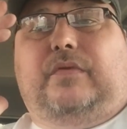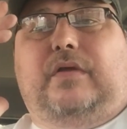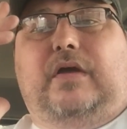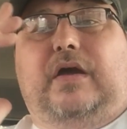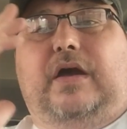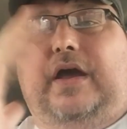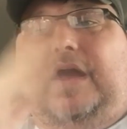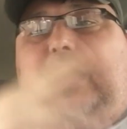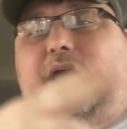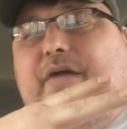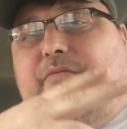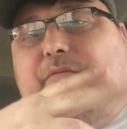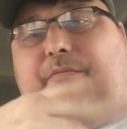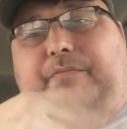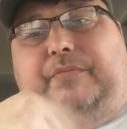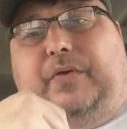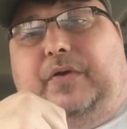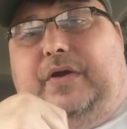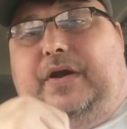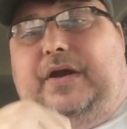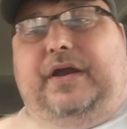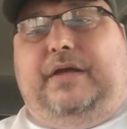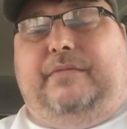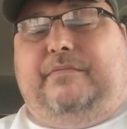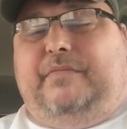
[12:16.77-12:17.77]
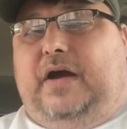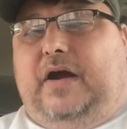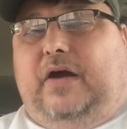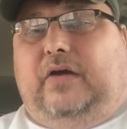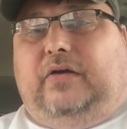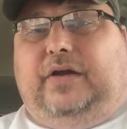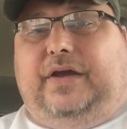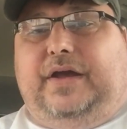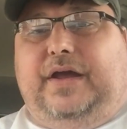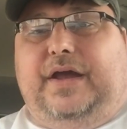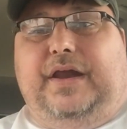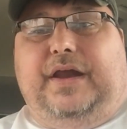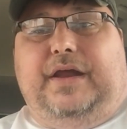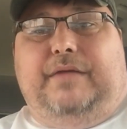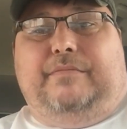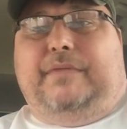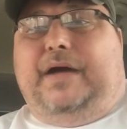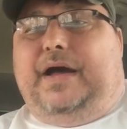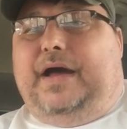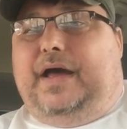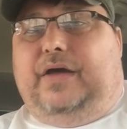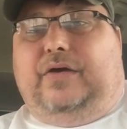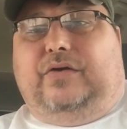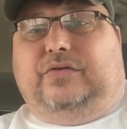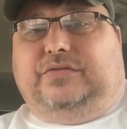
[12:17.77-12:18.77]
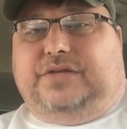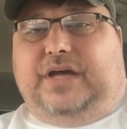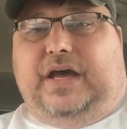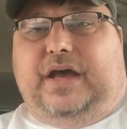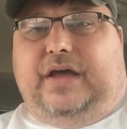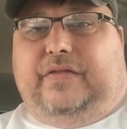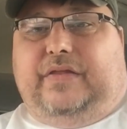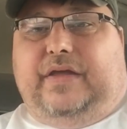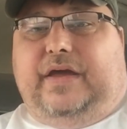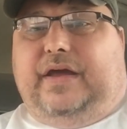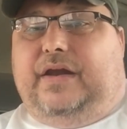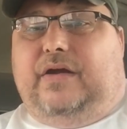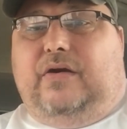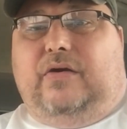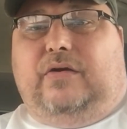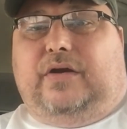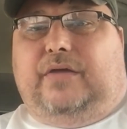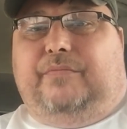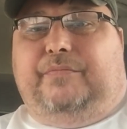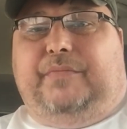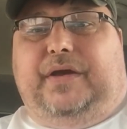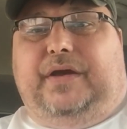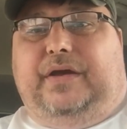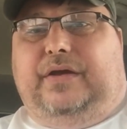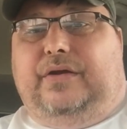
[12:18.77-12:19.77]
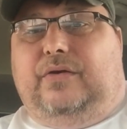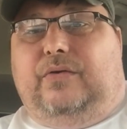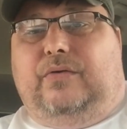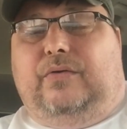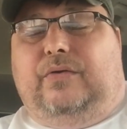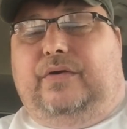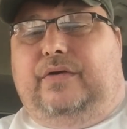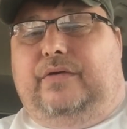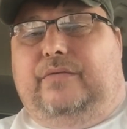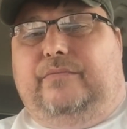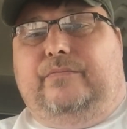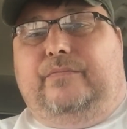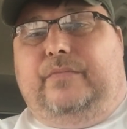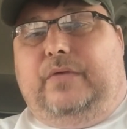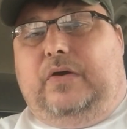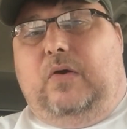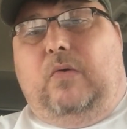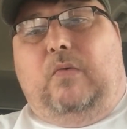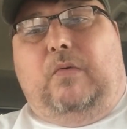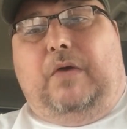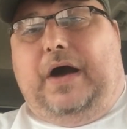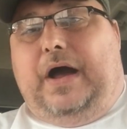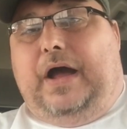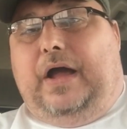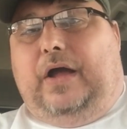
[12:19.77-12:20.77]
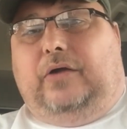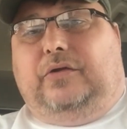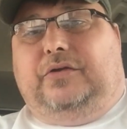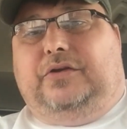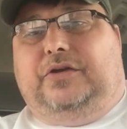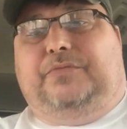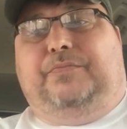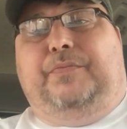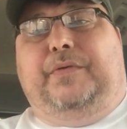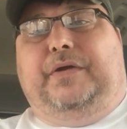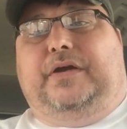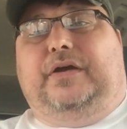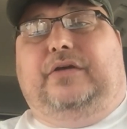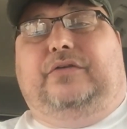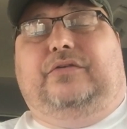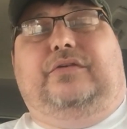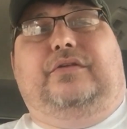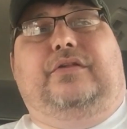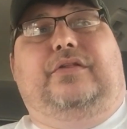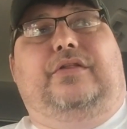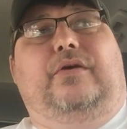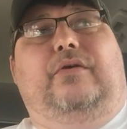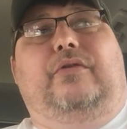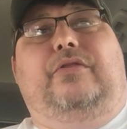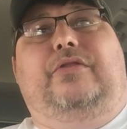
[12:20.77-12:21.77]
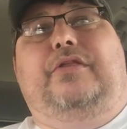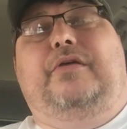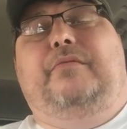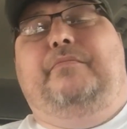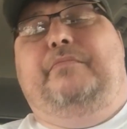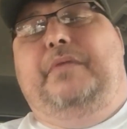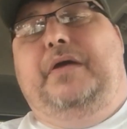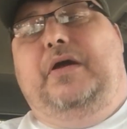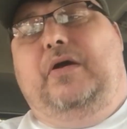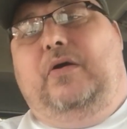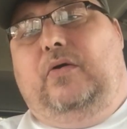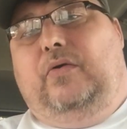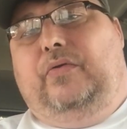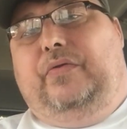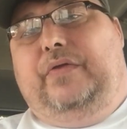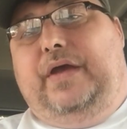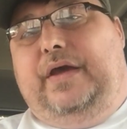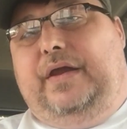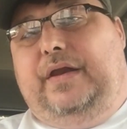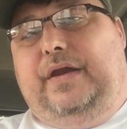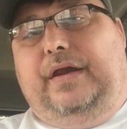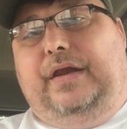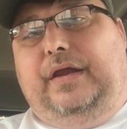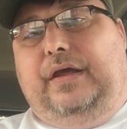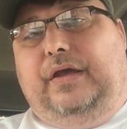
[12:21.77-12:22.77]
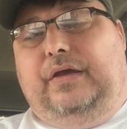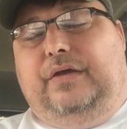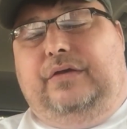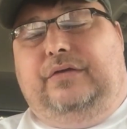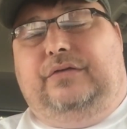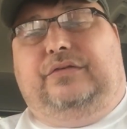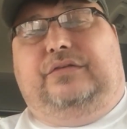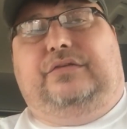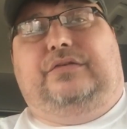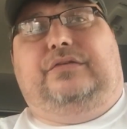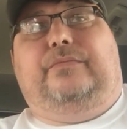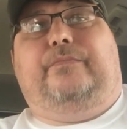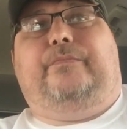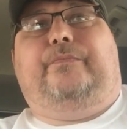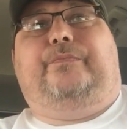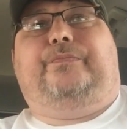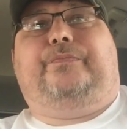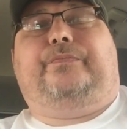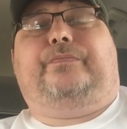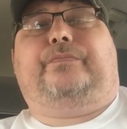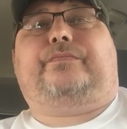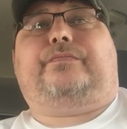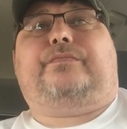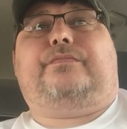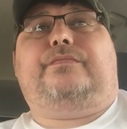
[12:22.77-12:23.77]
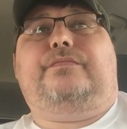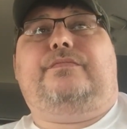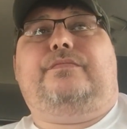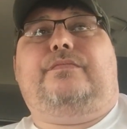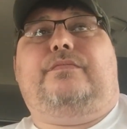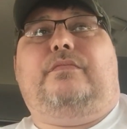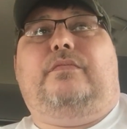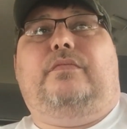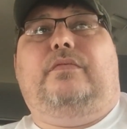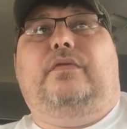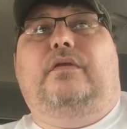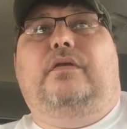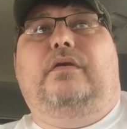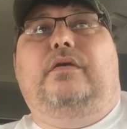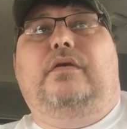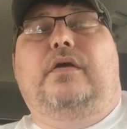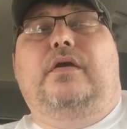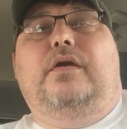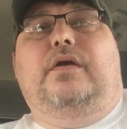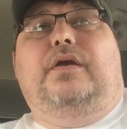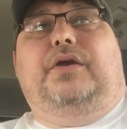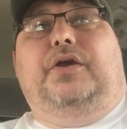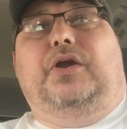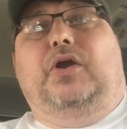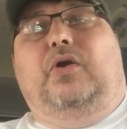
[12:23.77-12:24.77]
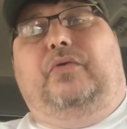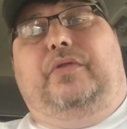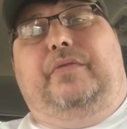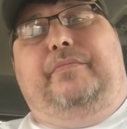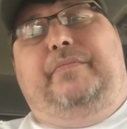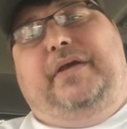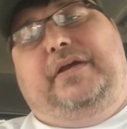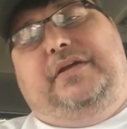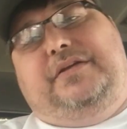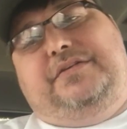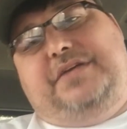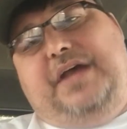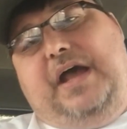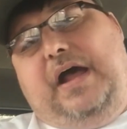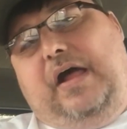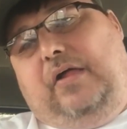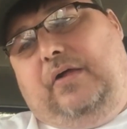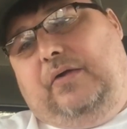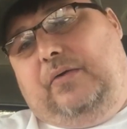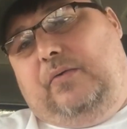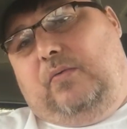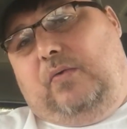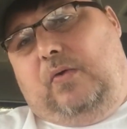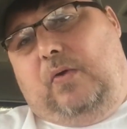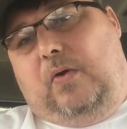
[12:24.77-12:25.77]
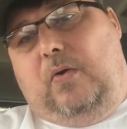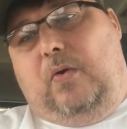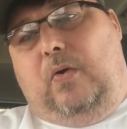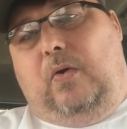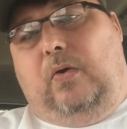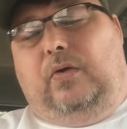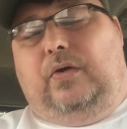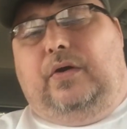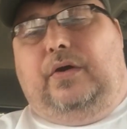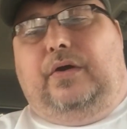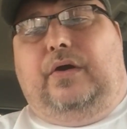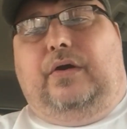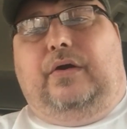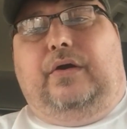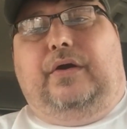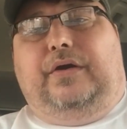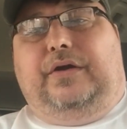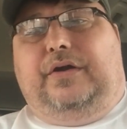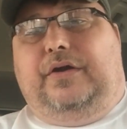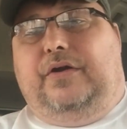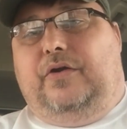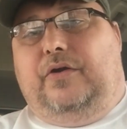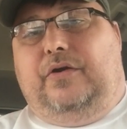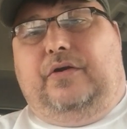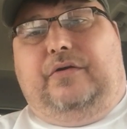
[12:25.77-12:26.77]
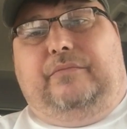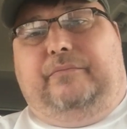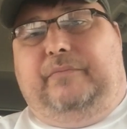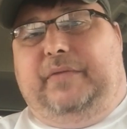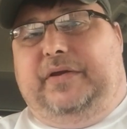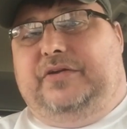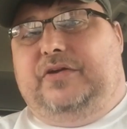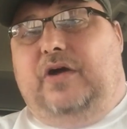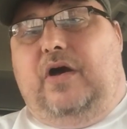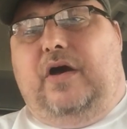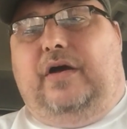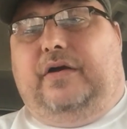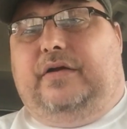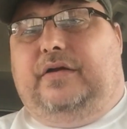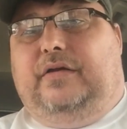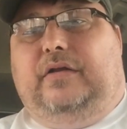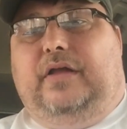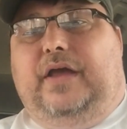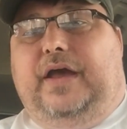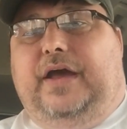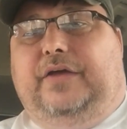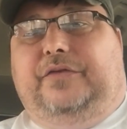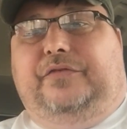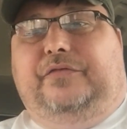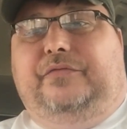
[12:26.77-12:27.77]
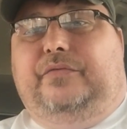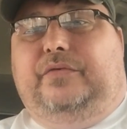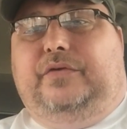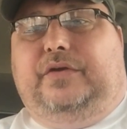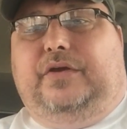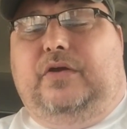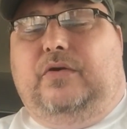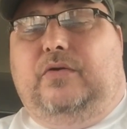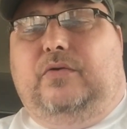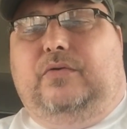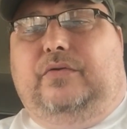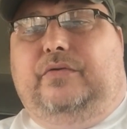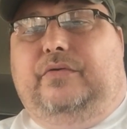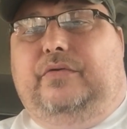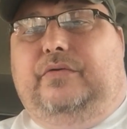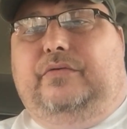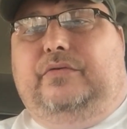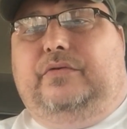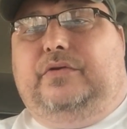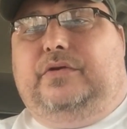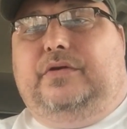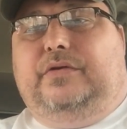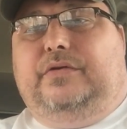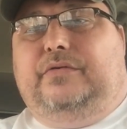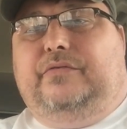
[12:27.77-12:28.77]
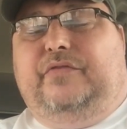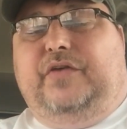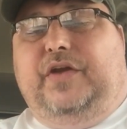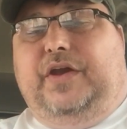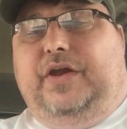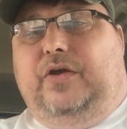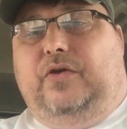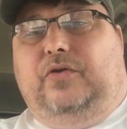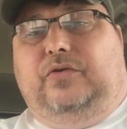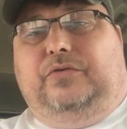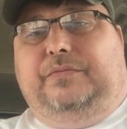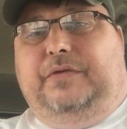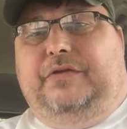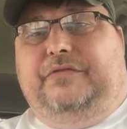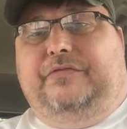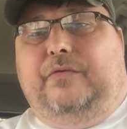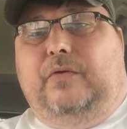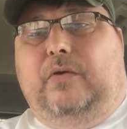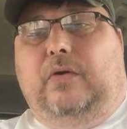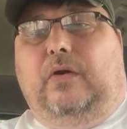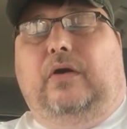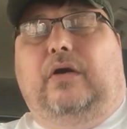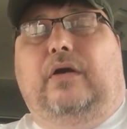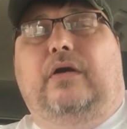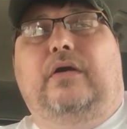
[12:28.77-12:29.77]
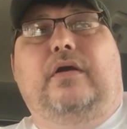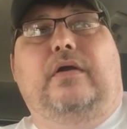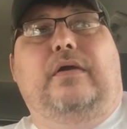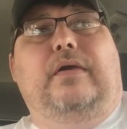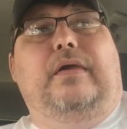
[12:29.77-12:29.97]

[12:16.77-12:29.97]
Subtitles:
haven't put hardly any miles on that El Camino in a while, just because of the build that it is. The big solid roller, and you heard me talking last, videos before,